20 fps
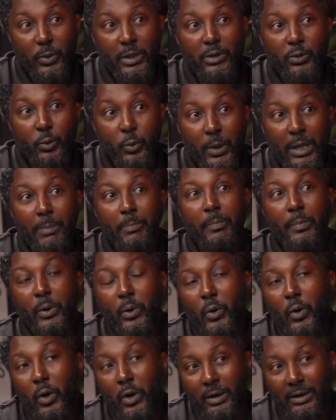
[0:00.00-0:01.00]
which we
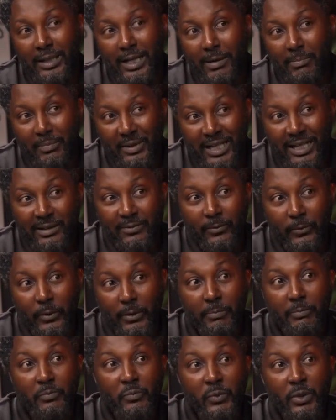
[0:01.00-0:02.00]
put on that
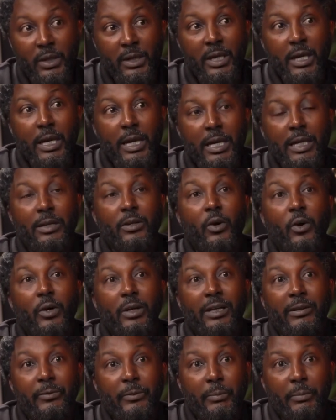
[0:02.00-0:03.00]
platform in
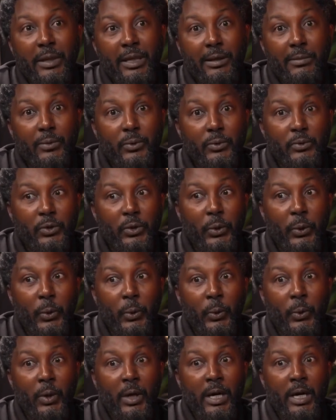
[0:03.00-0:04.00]
order for people
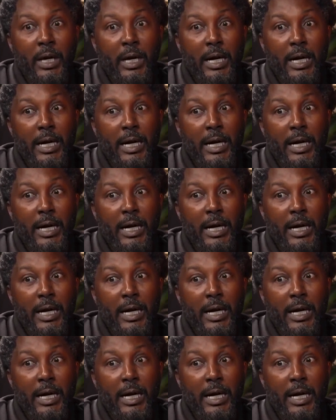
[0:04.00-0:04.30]
to